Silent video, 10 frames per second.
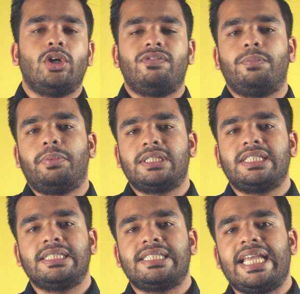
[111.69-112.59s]
of a
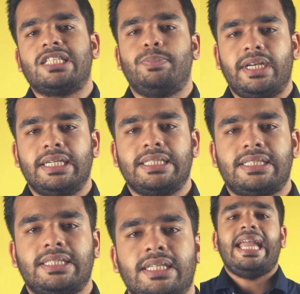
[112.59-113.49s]
person's experience.